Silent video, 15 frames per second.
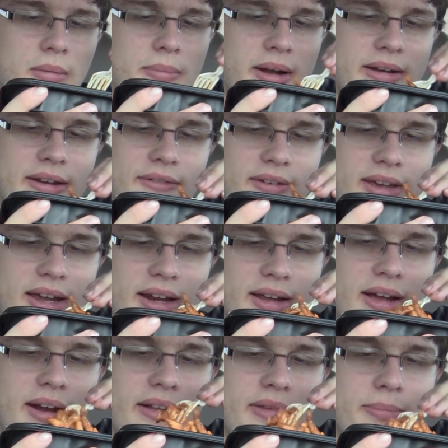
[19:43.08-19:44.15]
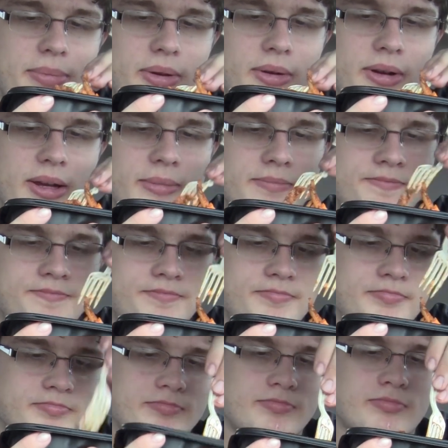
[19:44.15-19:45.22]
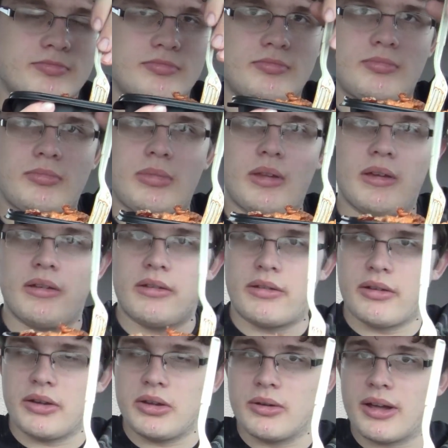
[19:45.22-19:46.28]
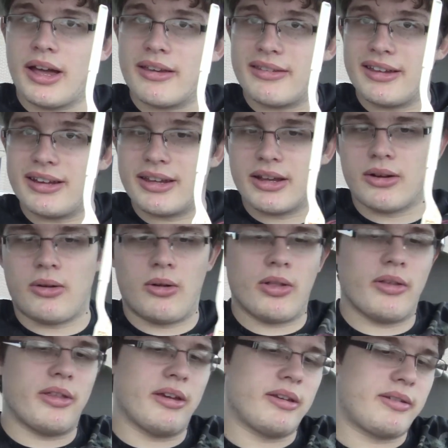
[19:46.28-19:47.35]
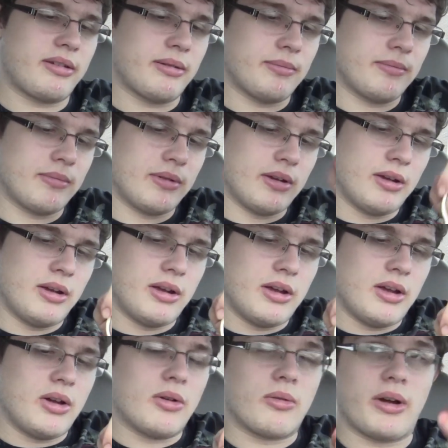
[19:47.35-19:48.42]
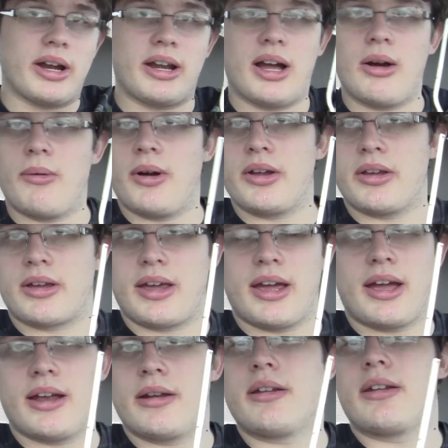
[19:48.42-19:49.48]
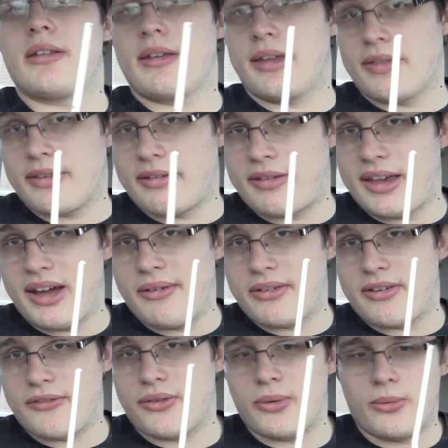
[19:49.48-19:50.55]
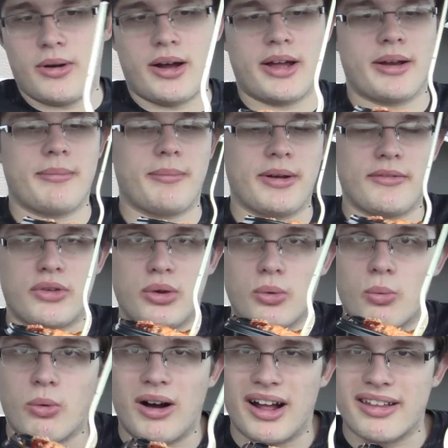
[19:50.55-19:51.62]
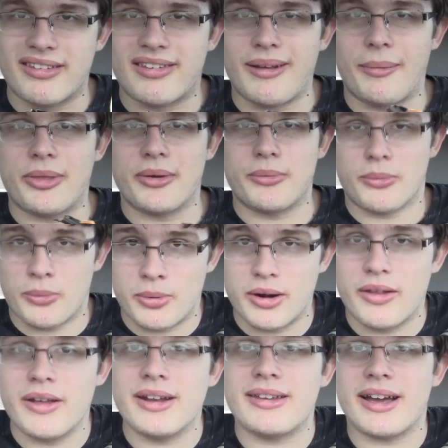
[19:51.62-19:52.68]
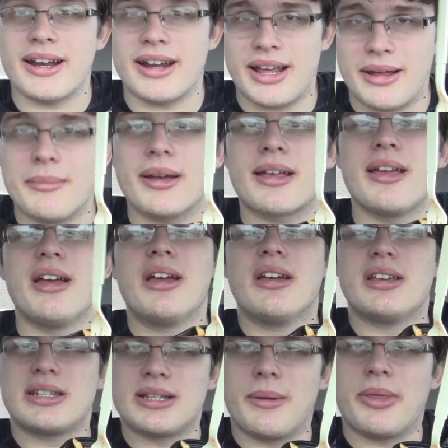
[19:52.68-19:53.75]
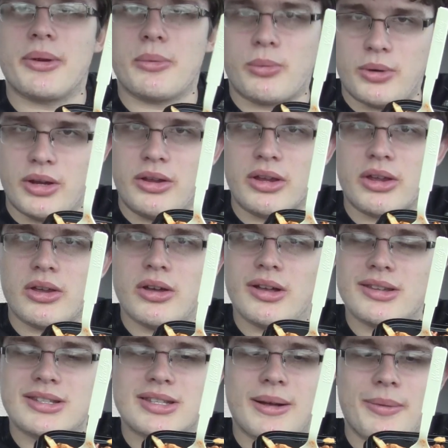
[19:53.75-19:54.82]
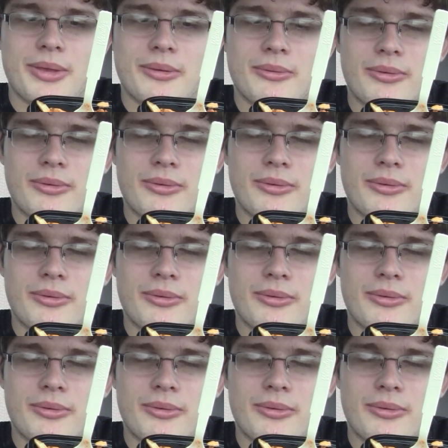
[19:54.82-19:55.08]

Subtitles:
pontificating on its beauty. So you guys need to get a hold of this right now while you can. Get the sandwich if you want, but if you want something really dynamic, something really good, something